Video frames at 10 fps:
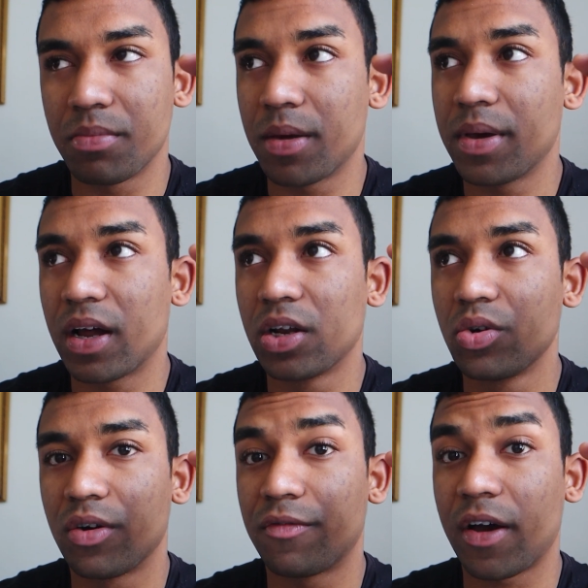Maybe I'll
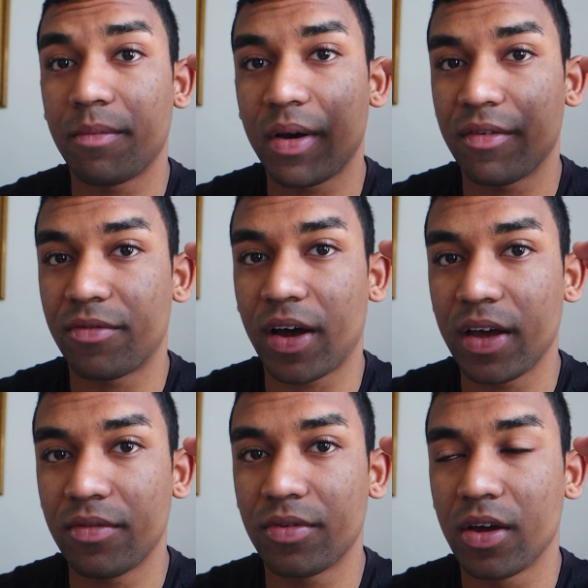do a
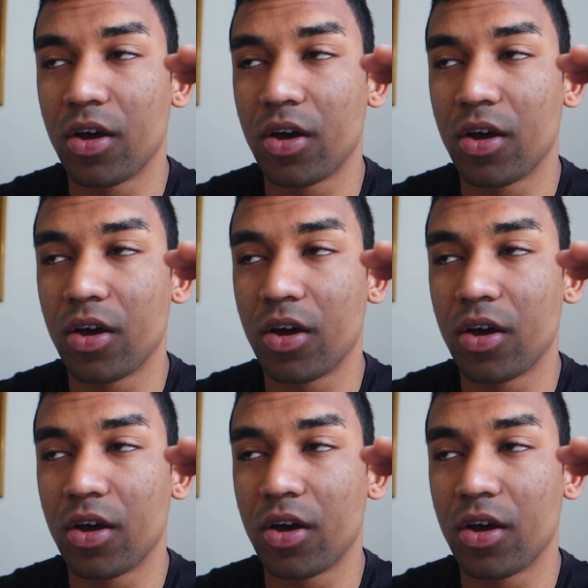5x5,